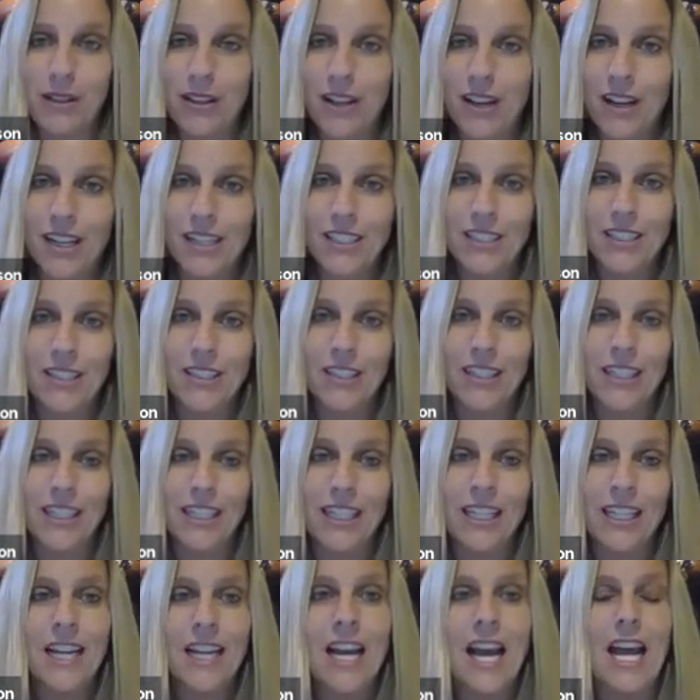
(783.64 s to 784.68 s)
law
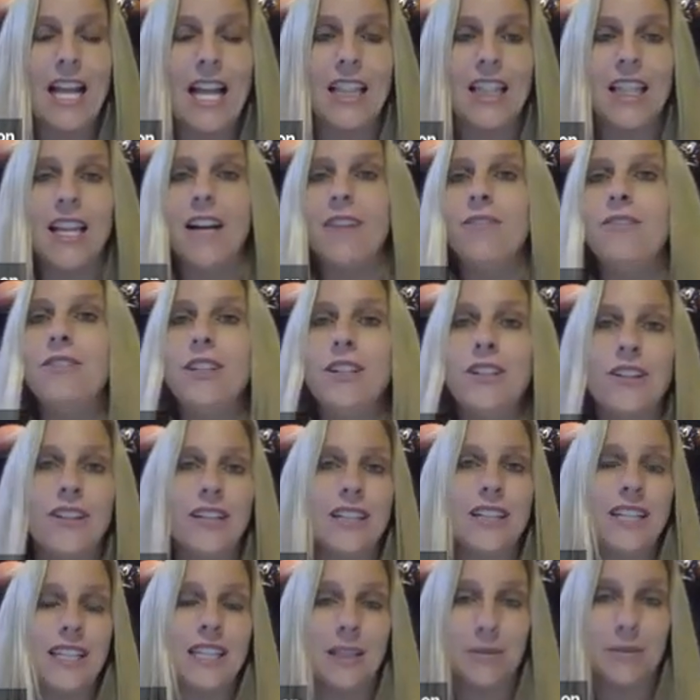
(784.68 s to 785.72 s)
attorney, I love to
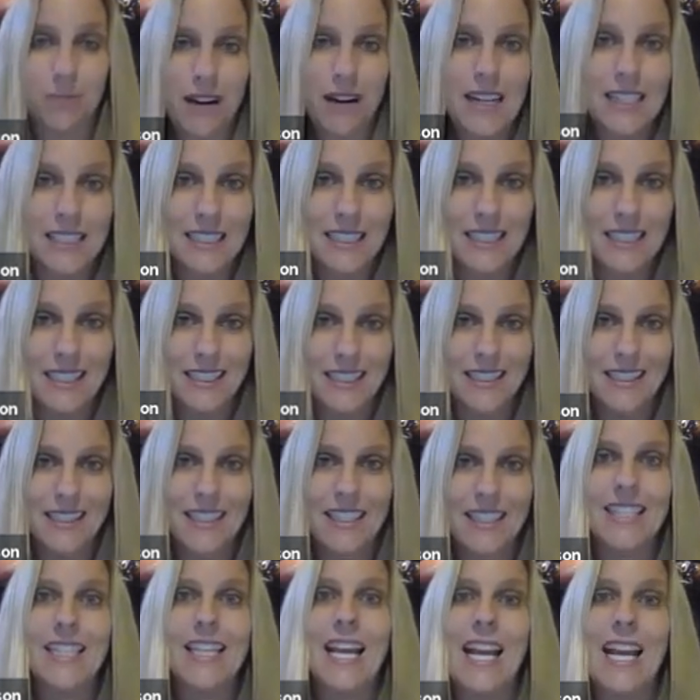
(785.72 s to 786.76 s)
look at the precedent,
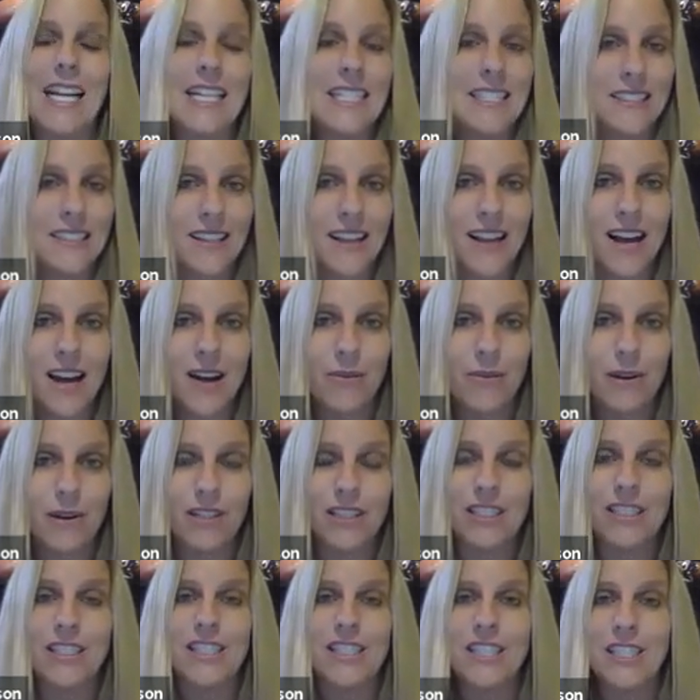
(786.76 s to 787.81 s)
the case law where
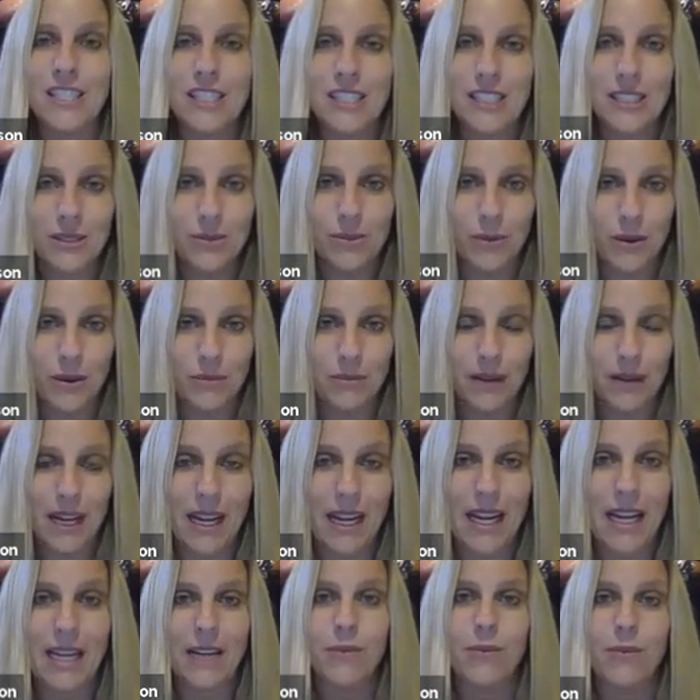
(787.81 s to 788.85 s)
decisions were
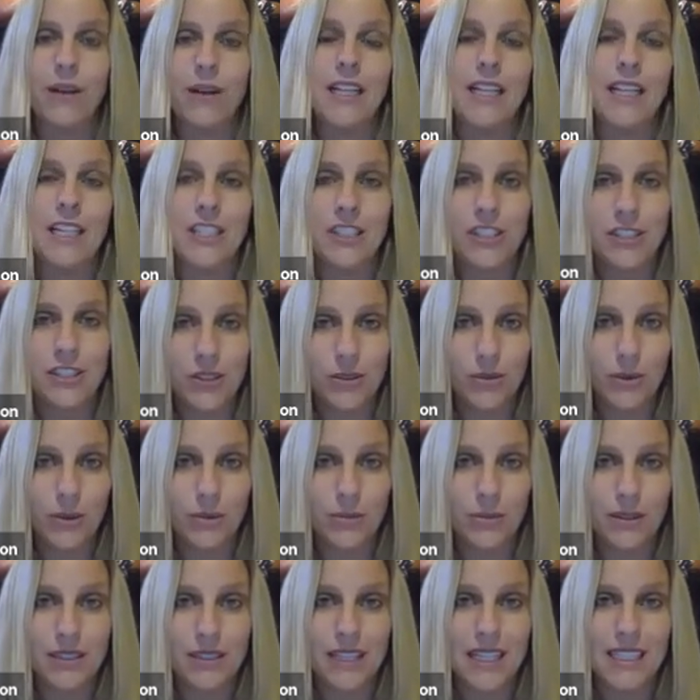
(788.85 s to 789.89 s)
made, when issues were
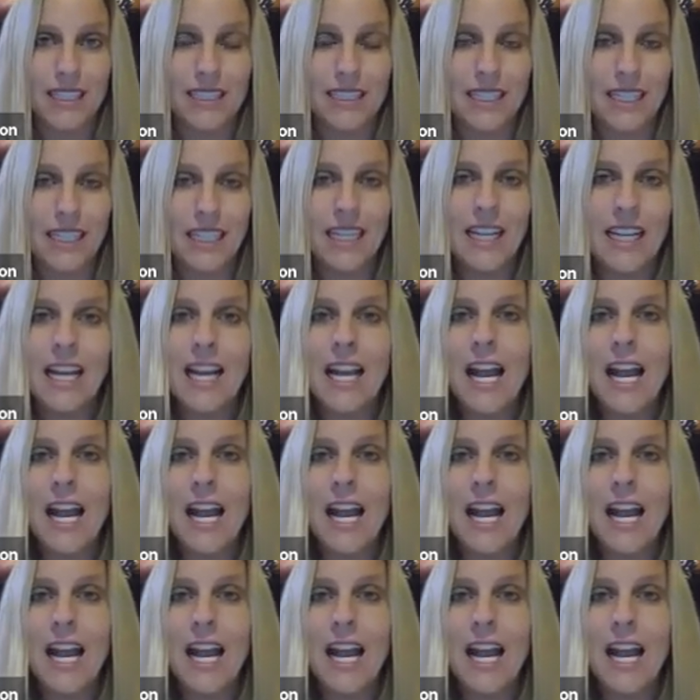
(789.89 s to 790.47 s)
presented,